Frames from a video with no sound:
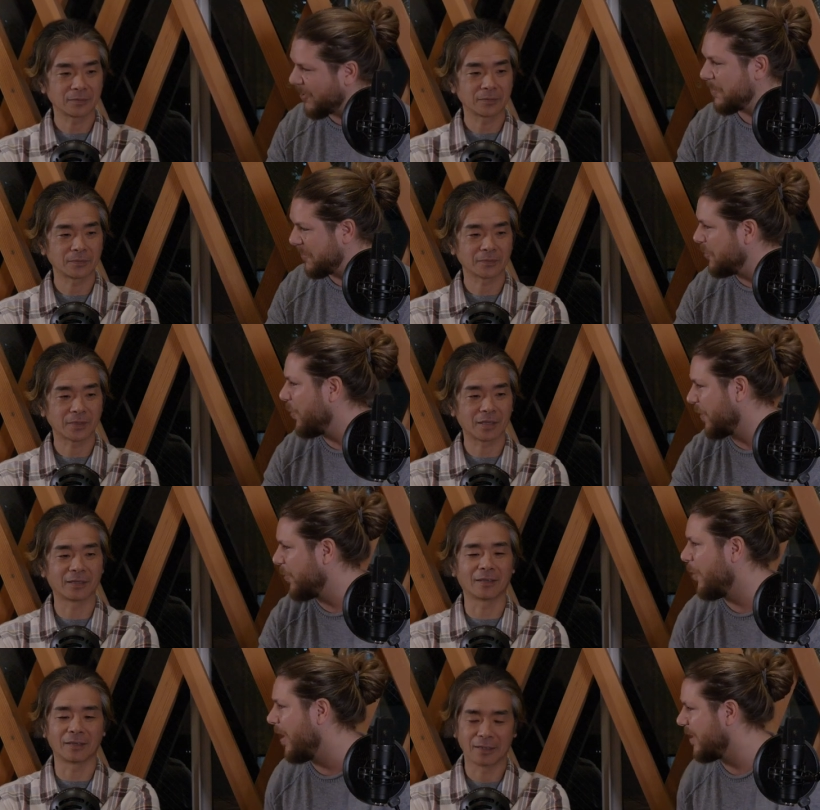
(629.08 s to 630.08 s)
Speaker 1: the talk, but you walk
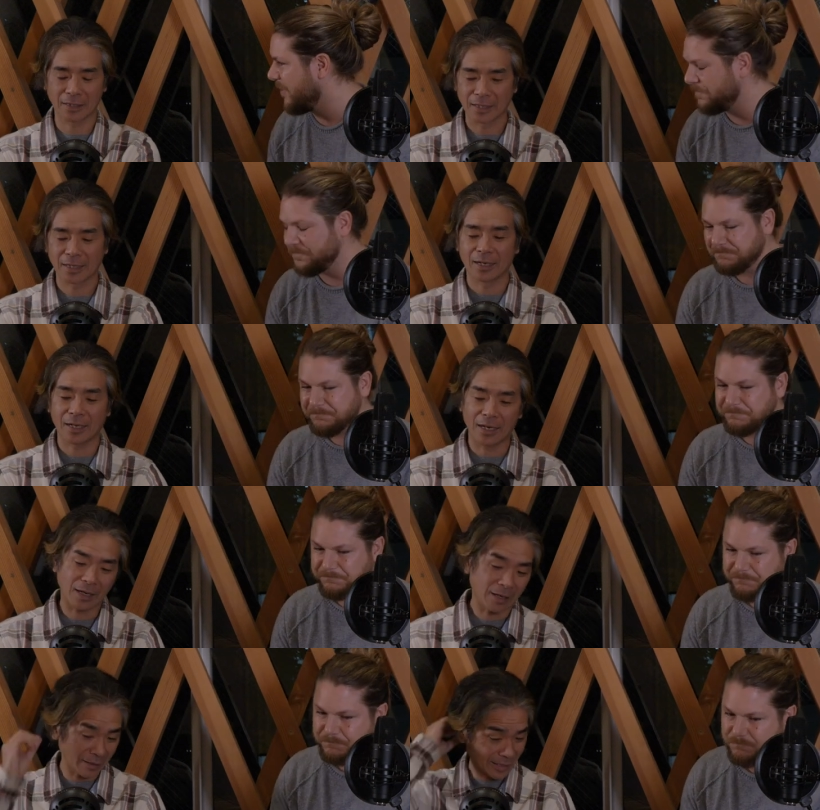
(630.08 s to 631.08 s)
the
Speaker 2: walk.
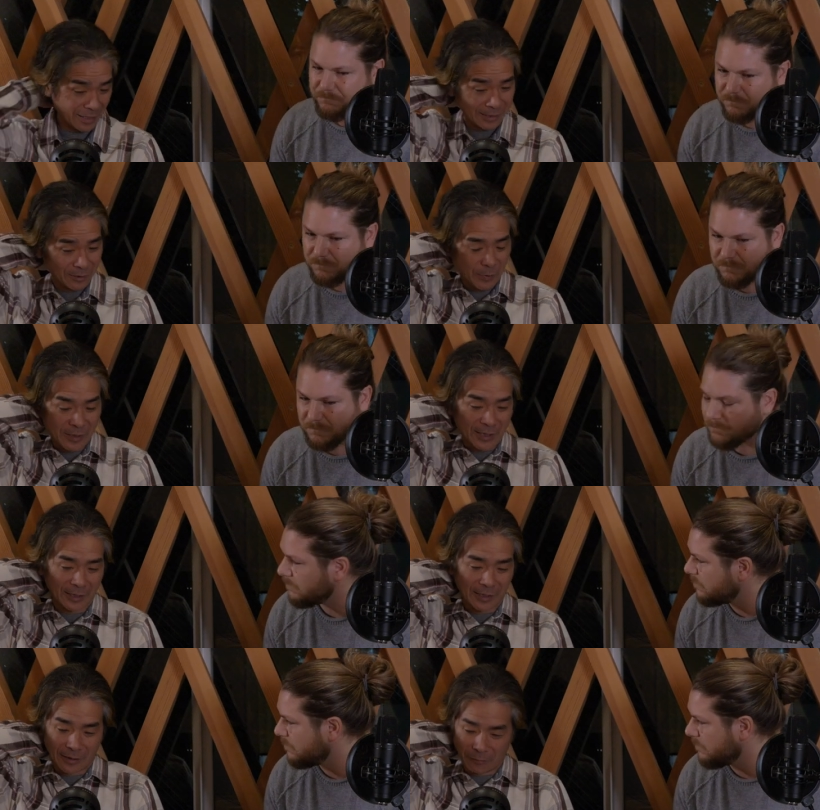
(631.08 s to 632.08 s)
That's one
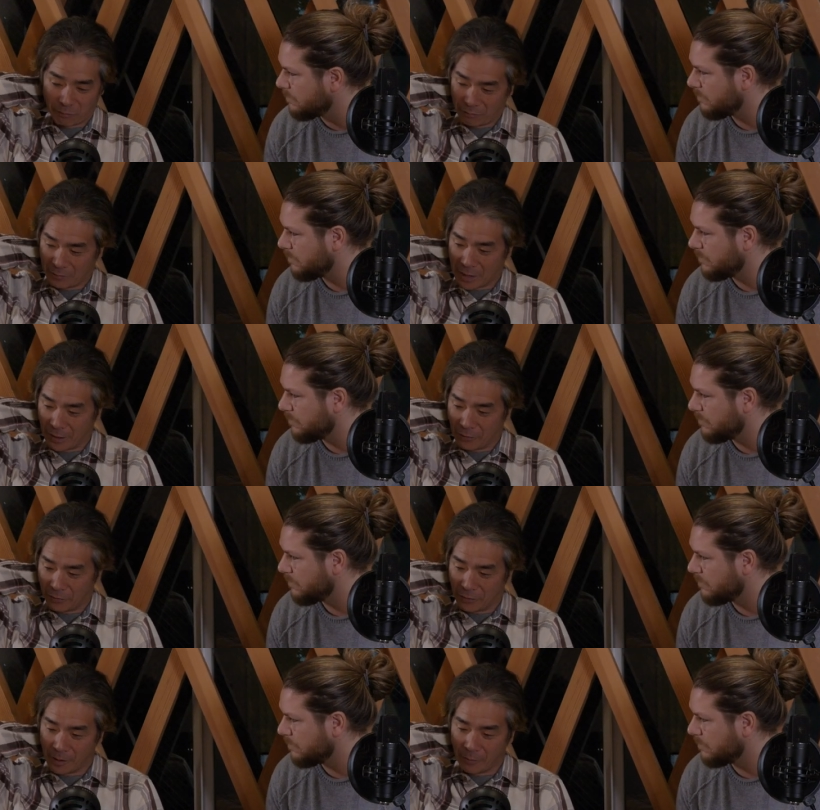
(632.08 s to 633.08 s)
thing I
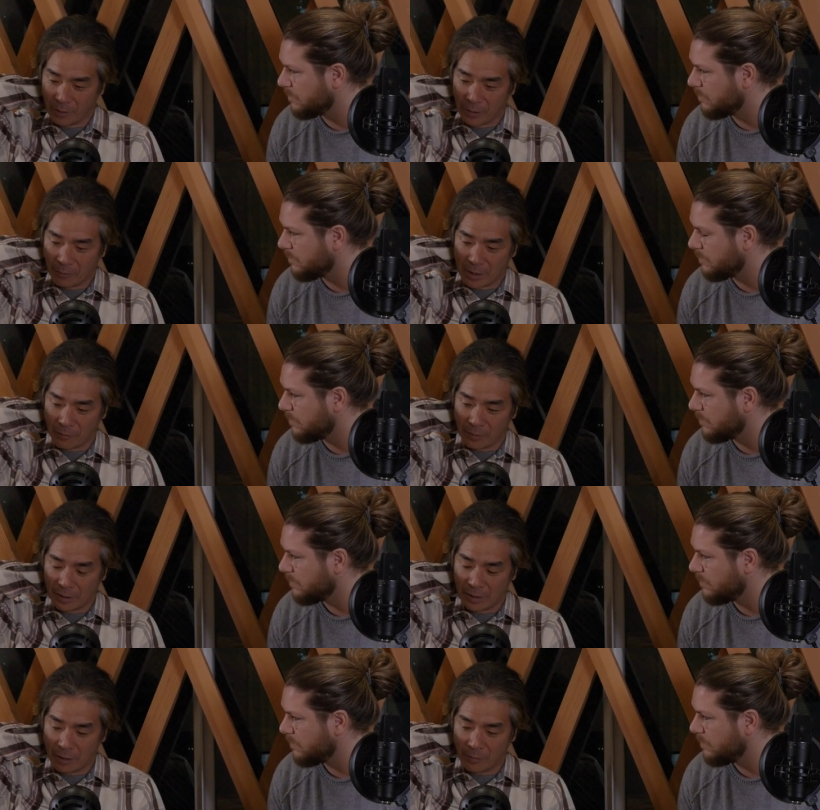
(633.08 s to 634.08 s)
don't know. I mean,
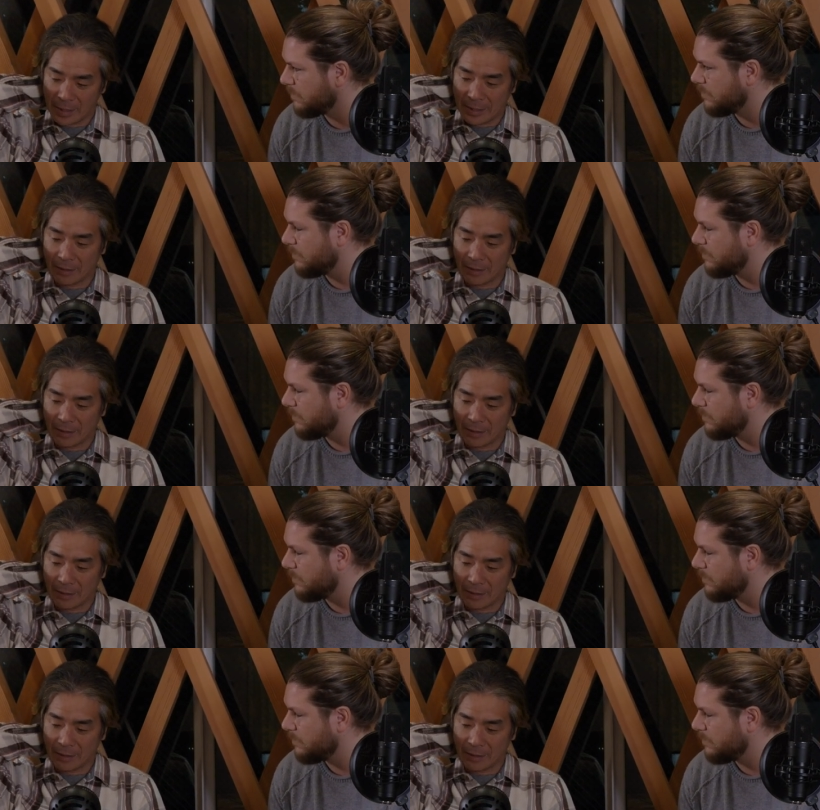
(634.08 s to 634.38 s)
I'm